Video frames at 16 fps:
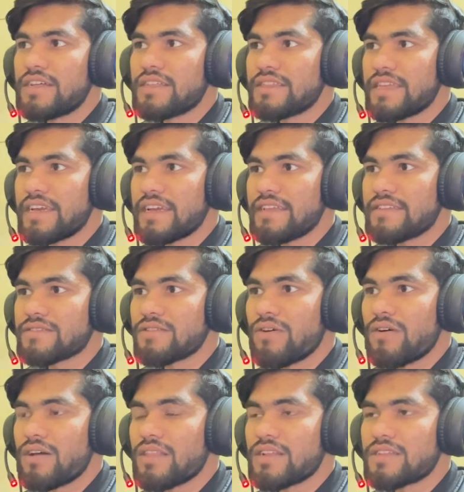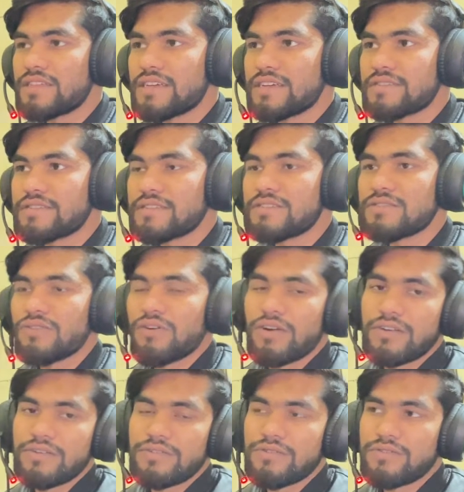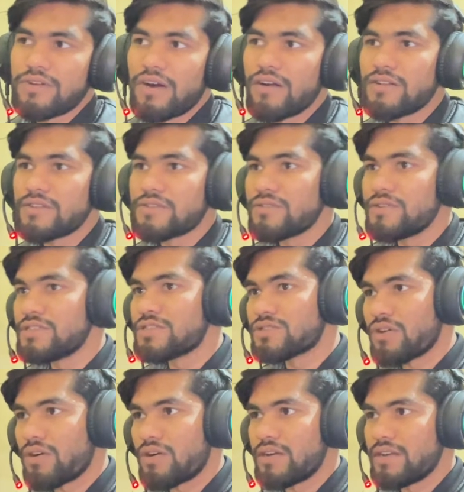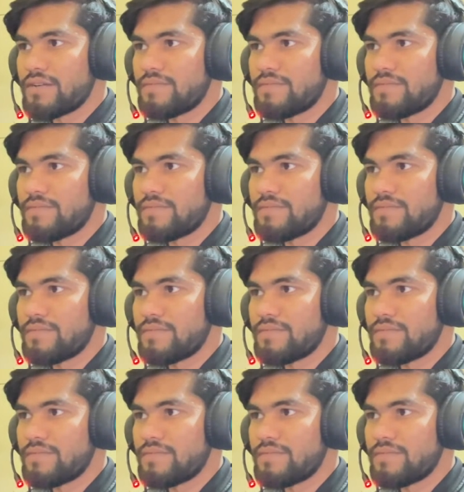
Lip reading: these all the things is also installed.